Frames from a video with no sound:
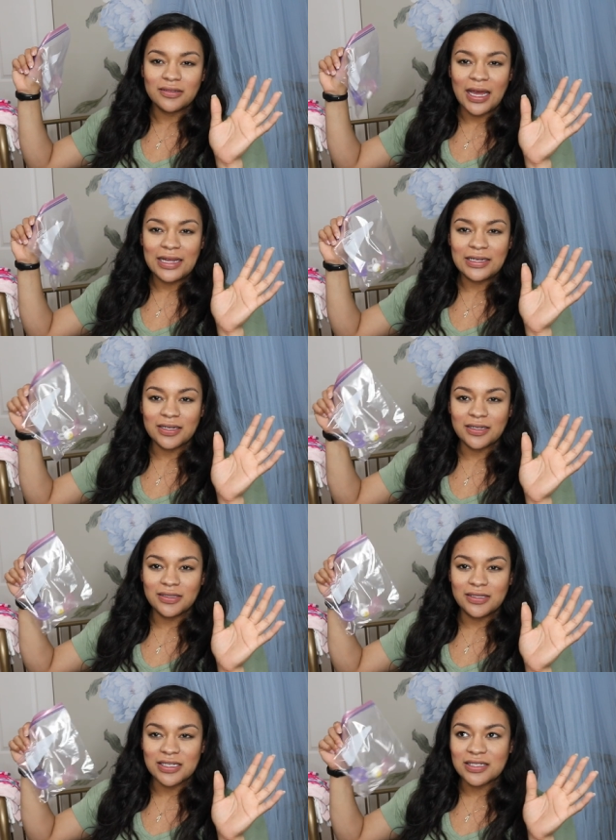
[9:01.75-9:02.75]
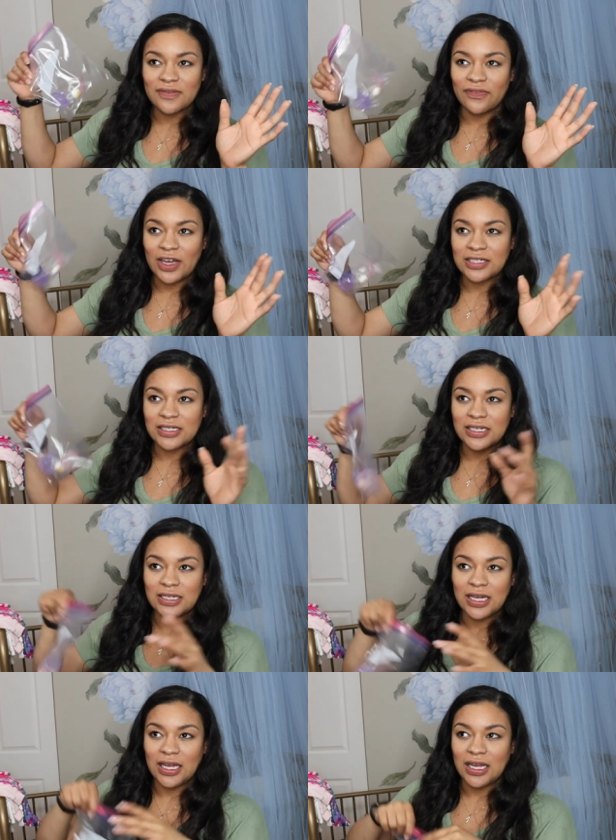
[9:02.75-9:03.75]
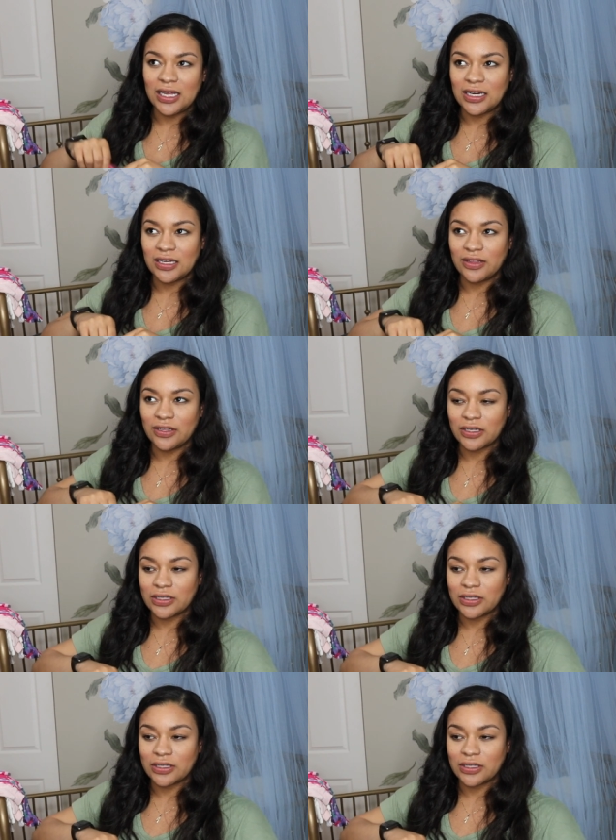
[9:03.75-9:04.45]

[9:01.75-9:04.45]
like disinfected and the